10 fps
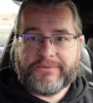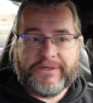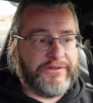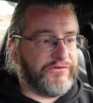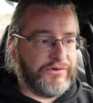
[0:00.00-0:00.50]

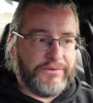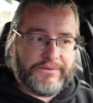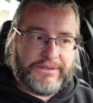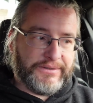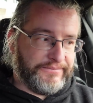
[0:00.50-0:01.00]
Right, so
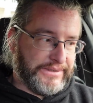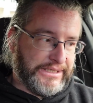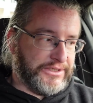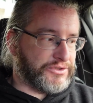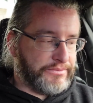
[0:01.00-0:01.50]
the
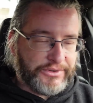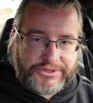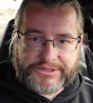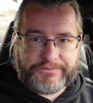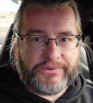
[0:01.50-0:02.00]
initial
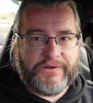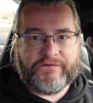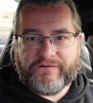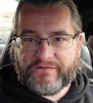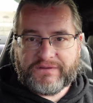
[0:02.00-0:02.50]
purchase price
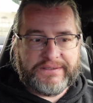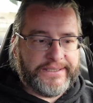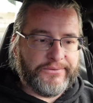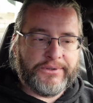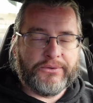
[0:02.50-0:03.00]
is
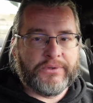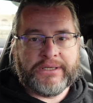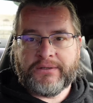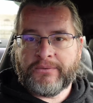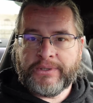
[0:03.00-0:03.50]
down the hole
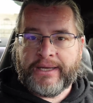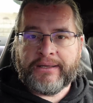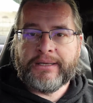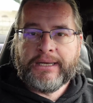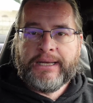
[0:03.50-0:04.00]
either
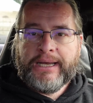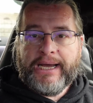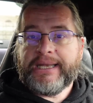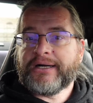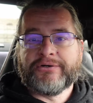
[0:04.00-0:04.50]
way,
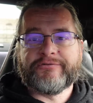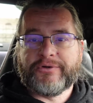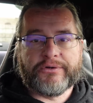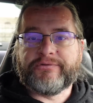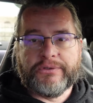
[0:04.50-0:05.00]
and I could have
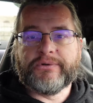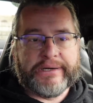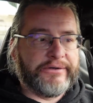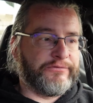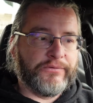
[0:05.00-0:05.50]
got a few
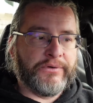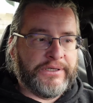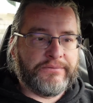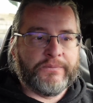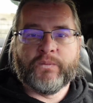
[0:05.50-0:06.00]
grand for
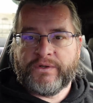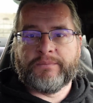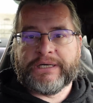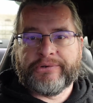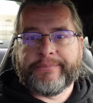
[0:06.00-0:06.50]
it with a
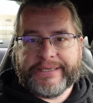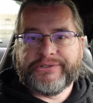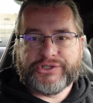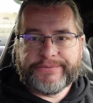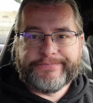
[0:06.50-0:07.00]
blown up
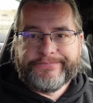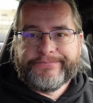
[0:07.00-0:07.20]
engine.